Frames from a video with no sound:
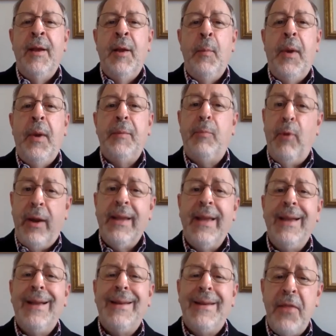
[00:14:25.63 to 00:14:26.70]
But
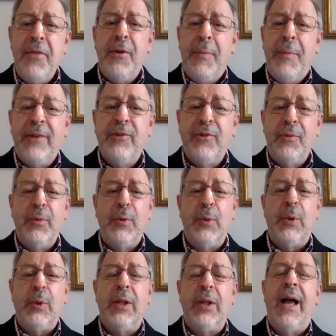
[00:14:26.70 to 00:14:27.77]
breaking another major
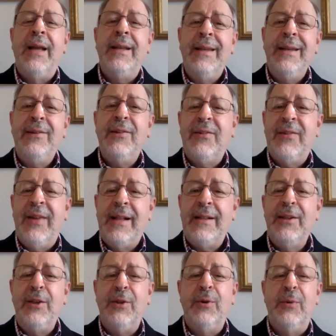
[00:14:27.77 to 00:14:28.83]
rule, I need to tell
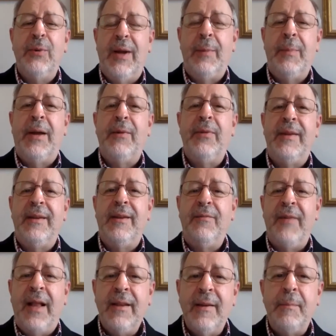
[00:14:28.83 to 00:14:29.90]
you about the
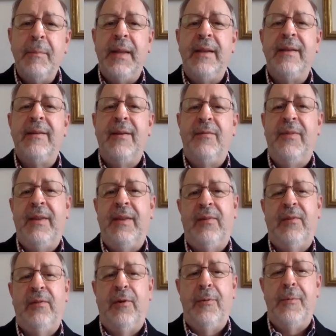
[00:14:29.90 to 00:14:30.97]
development of this
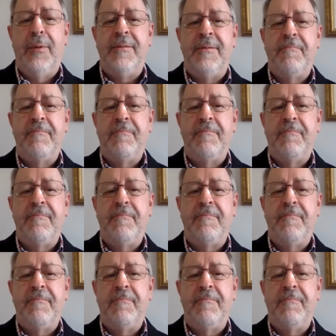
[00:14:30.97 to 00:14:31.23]
sermon.